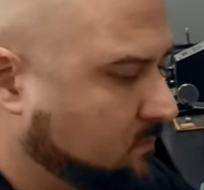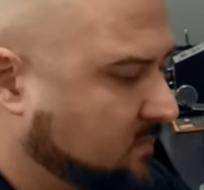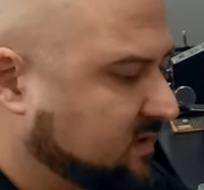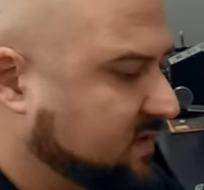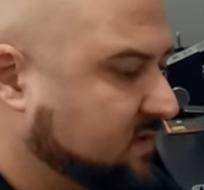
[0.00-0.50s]

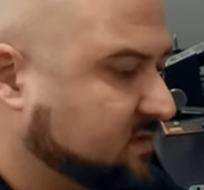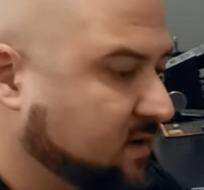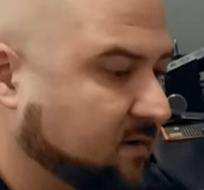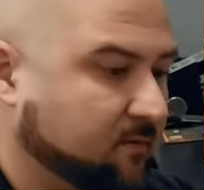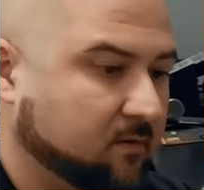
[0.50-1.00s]
This has
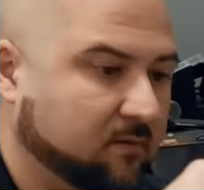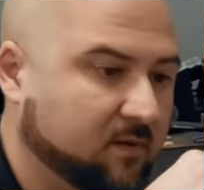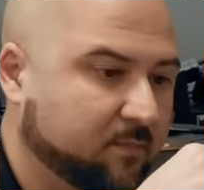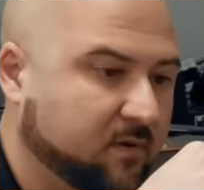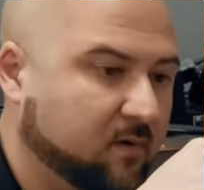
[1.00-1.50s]
kind of a
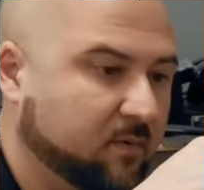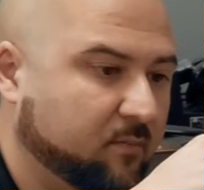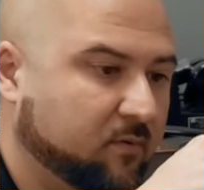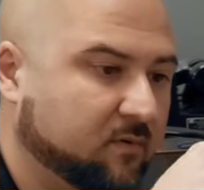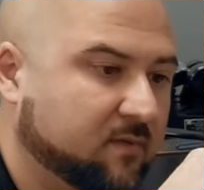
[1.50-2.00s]
lip here, I'm gonna
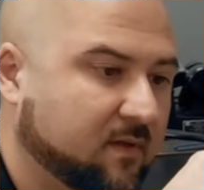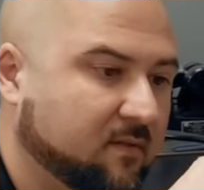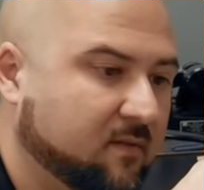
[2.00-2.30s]
put that